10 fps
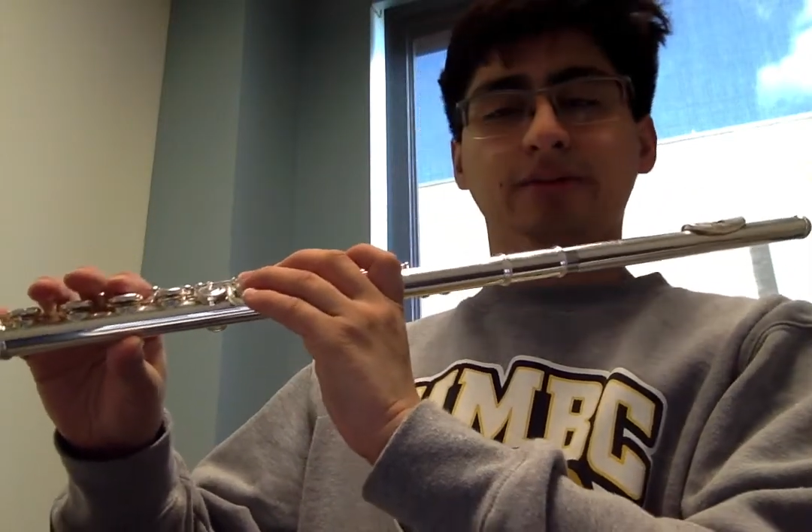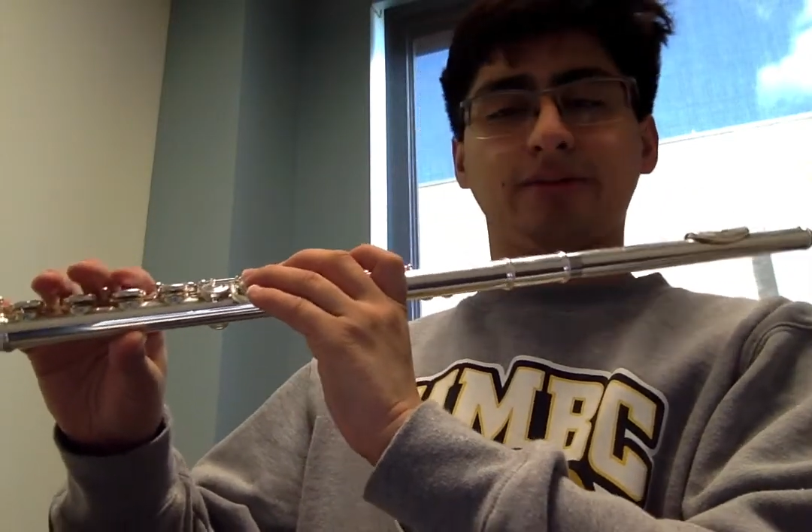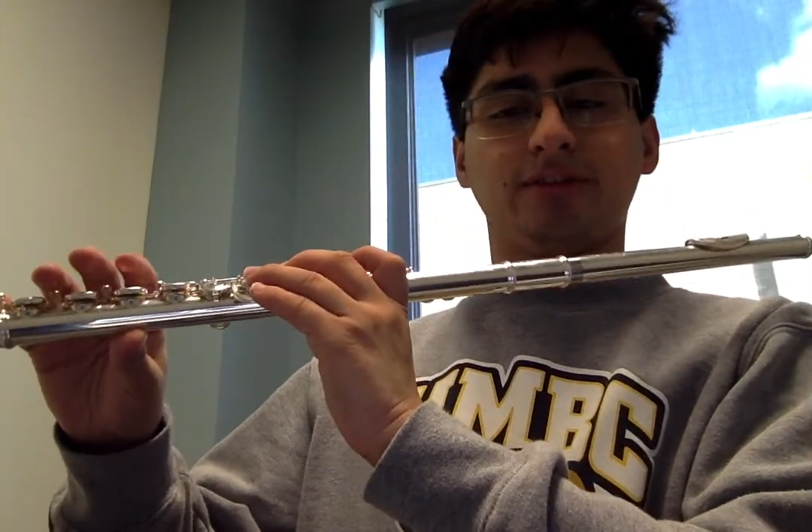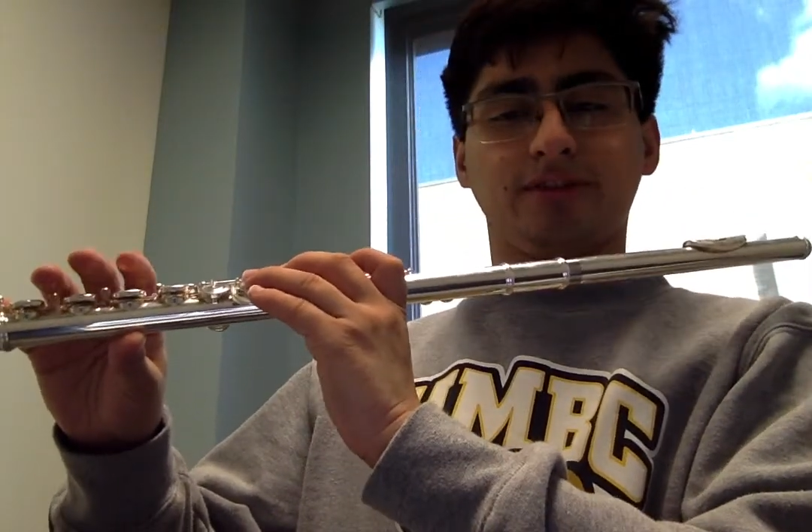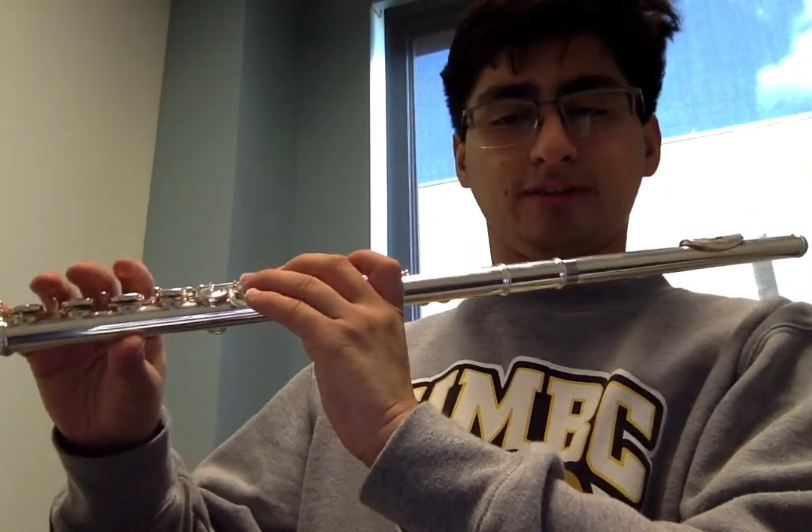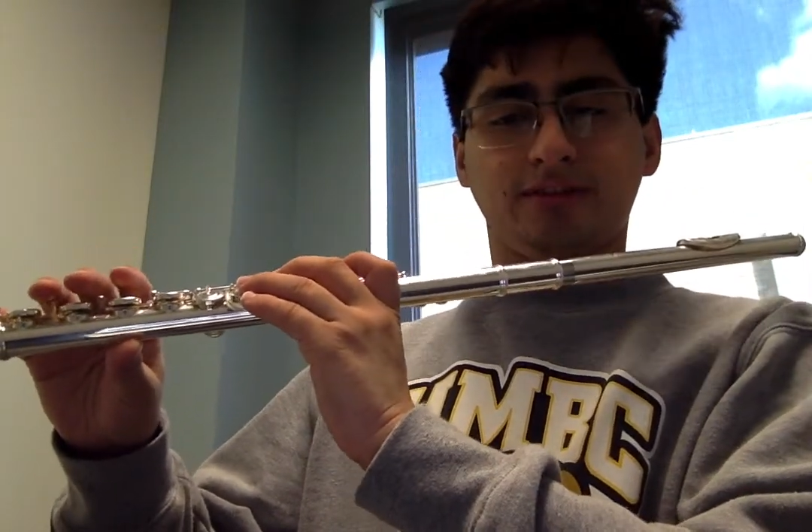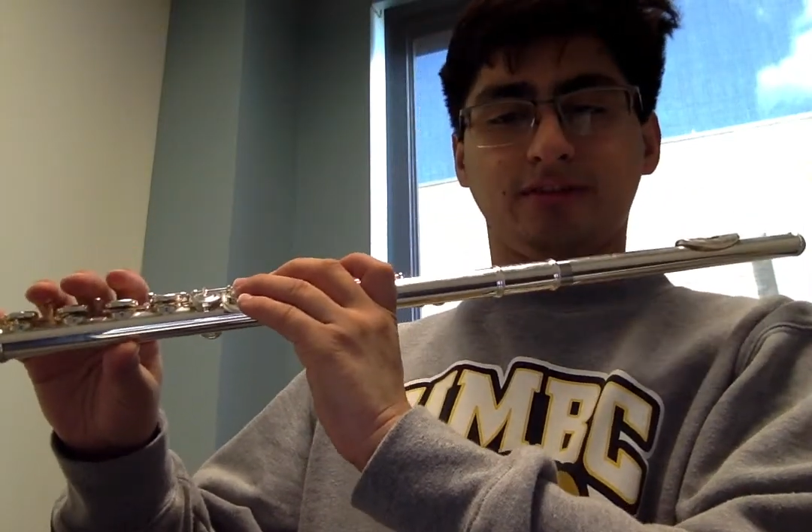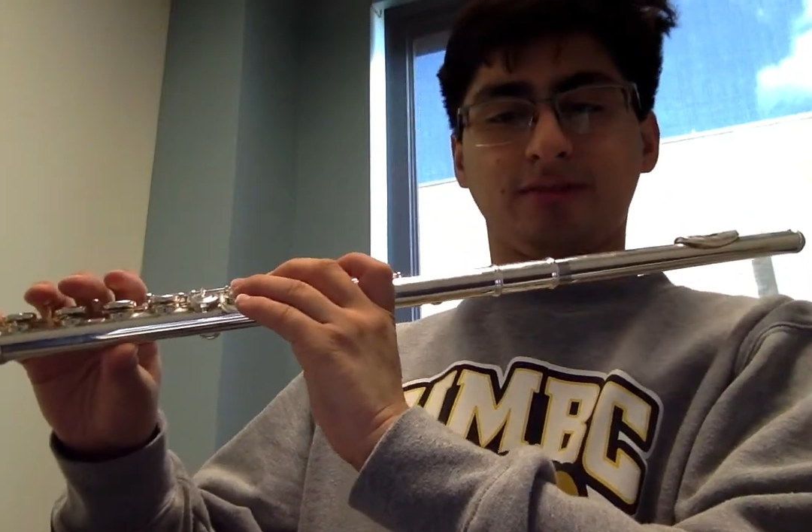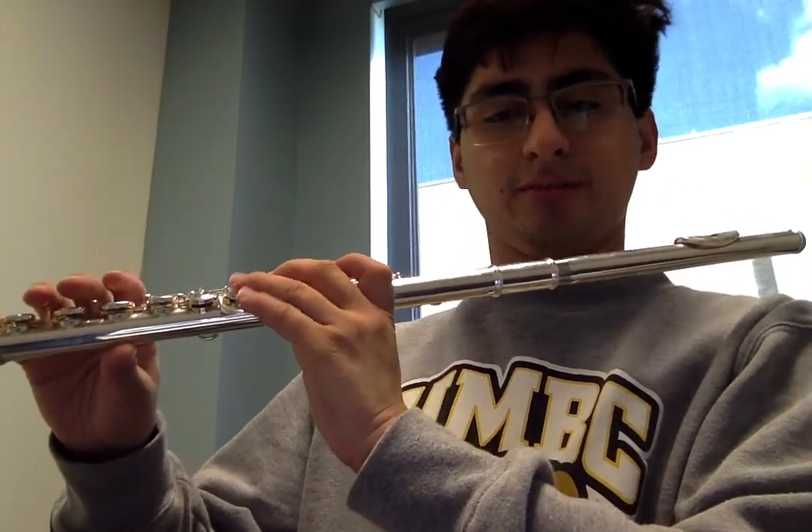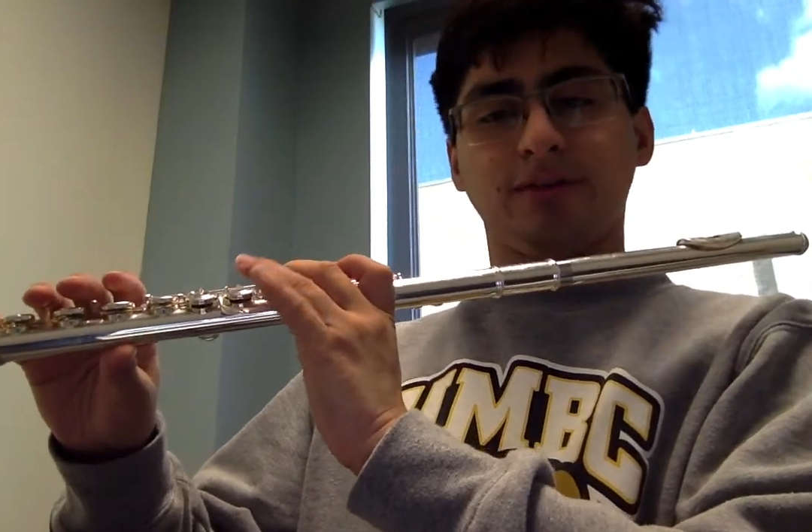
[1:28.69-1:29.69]
which is
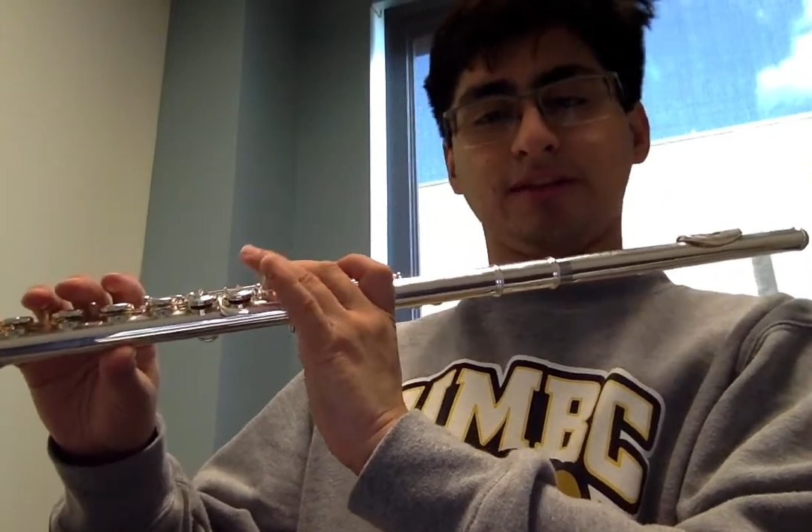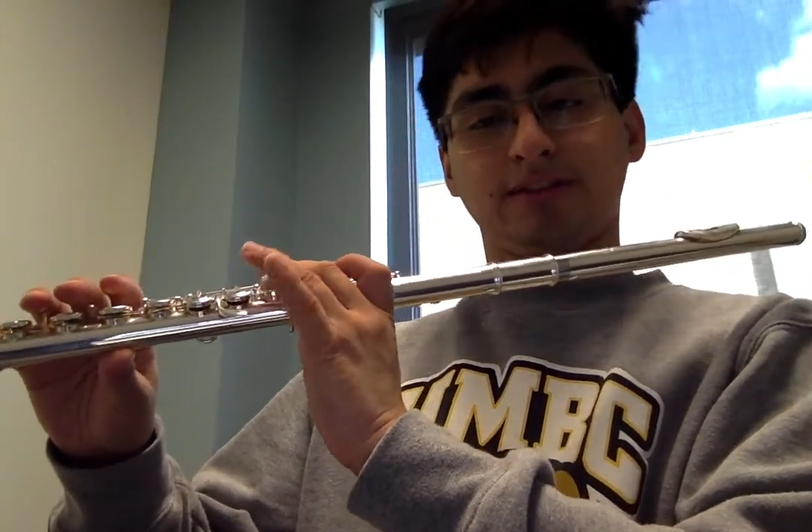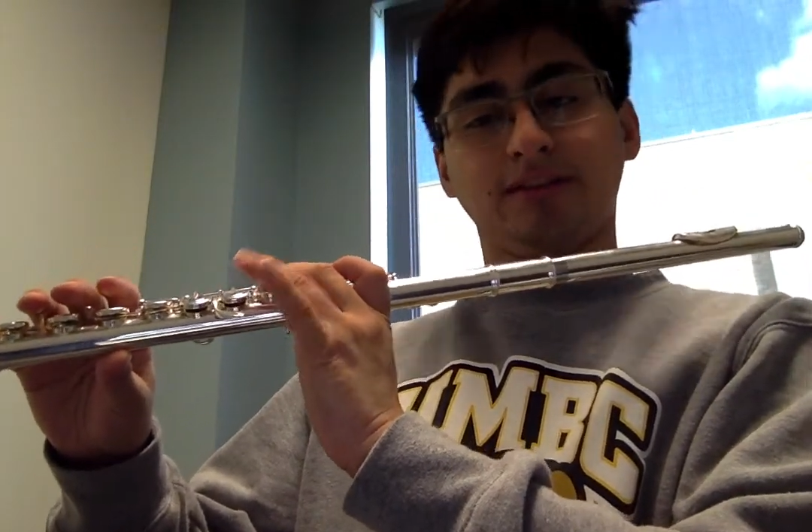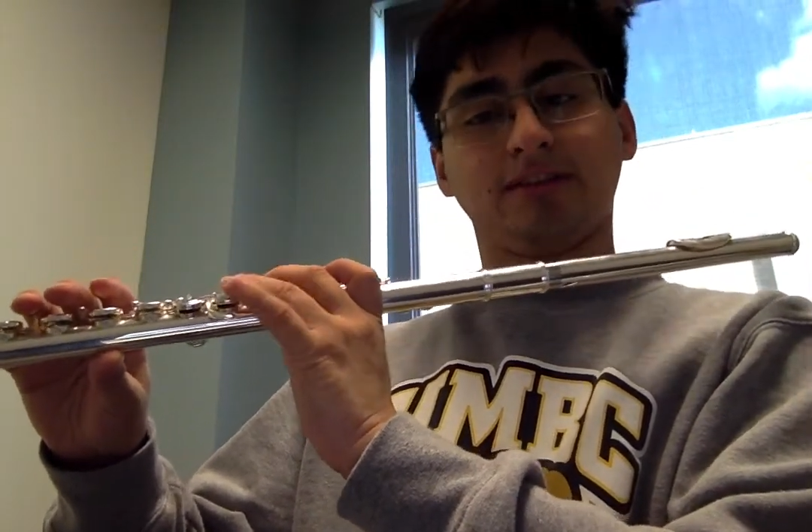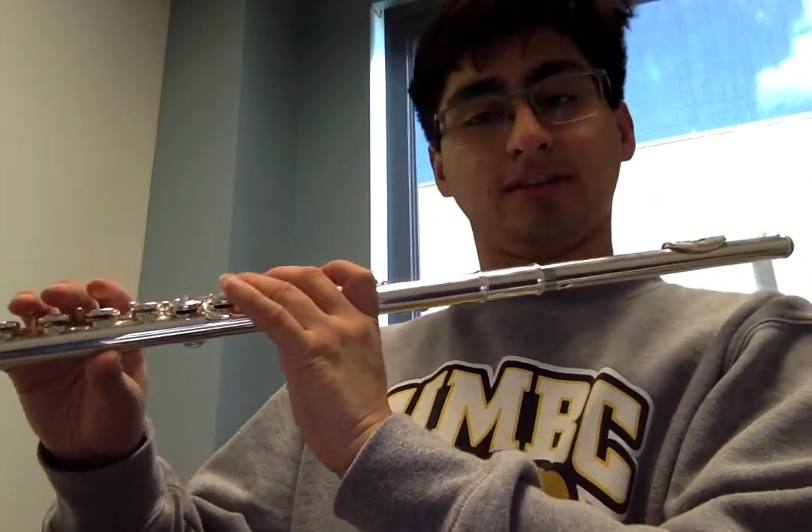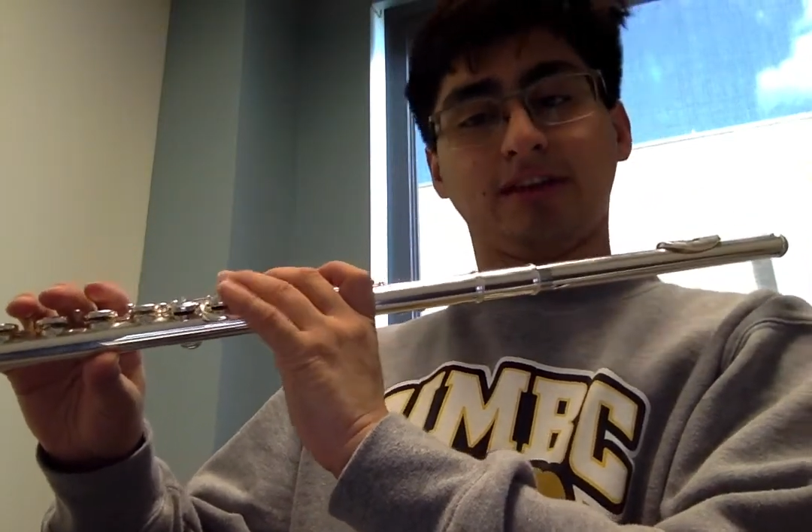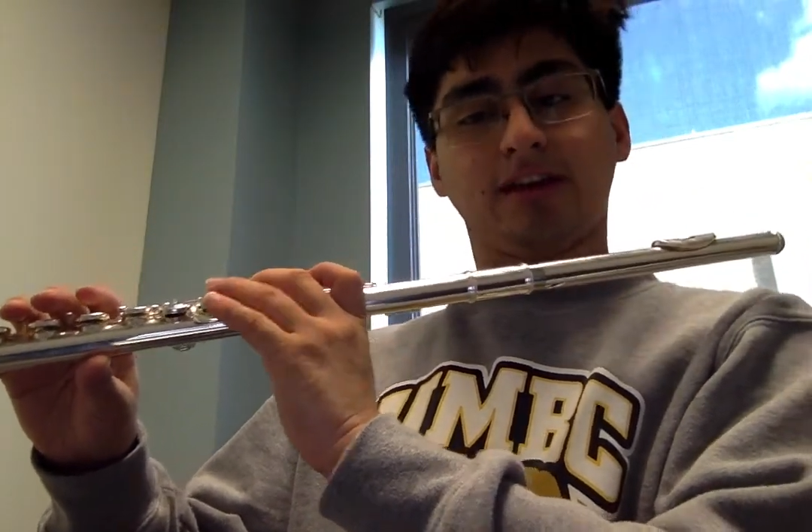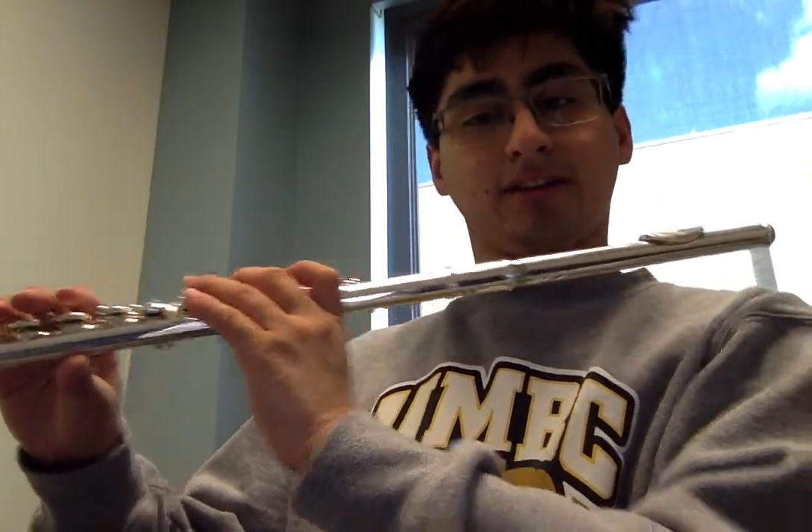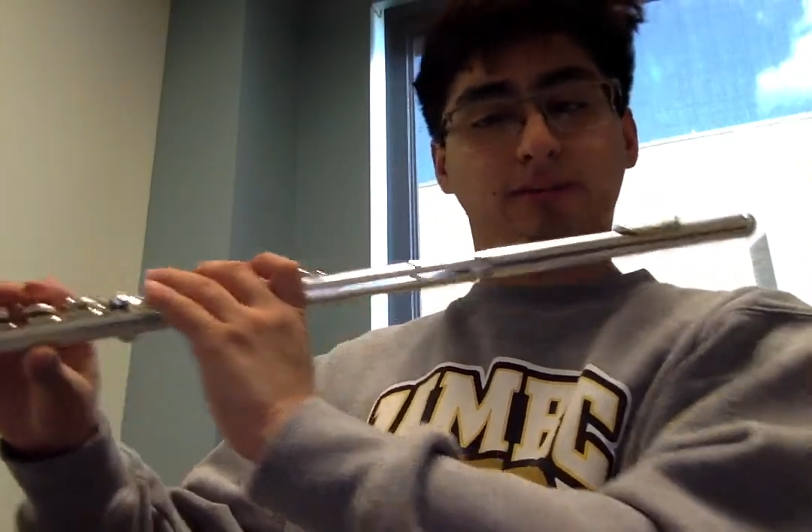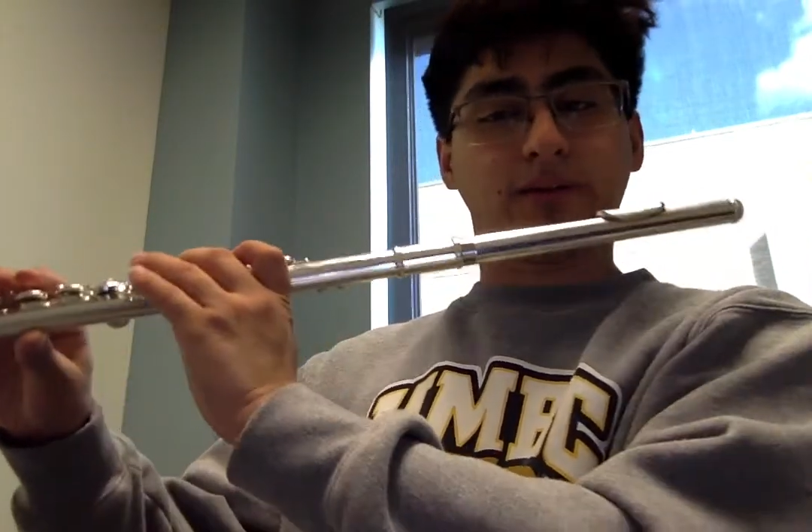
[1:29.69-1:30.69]
raising the
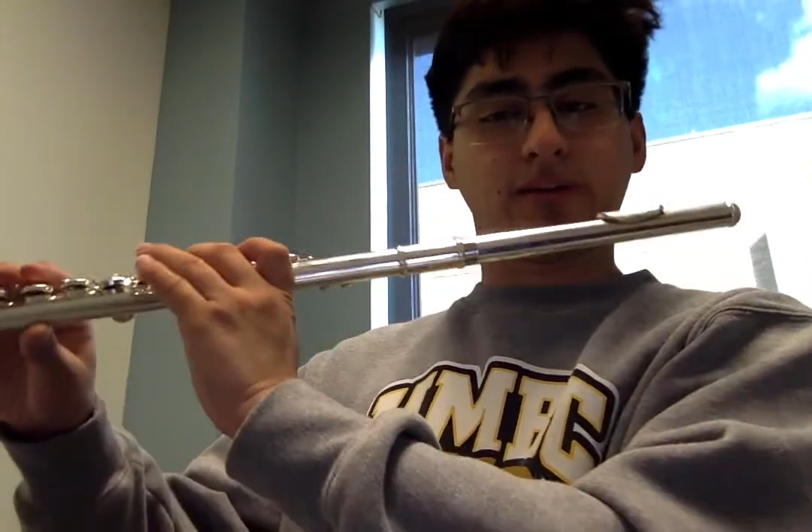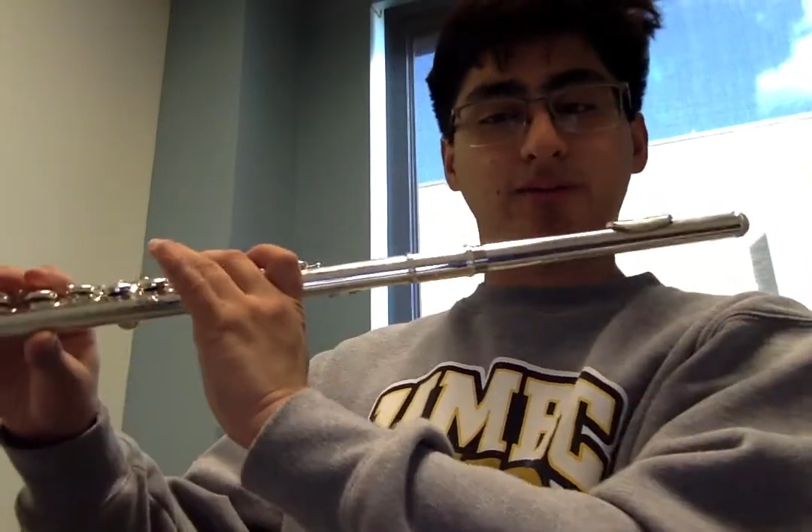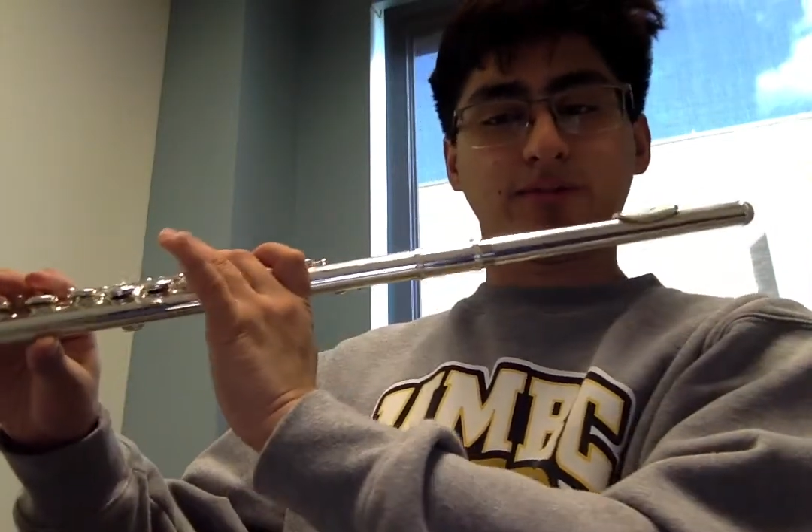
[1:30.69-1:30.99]
next finger,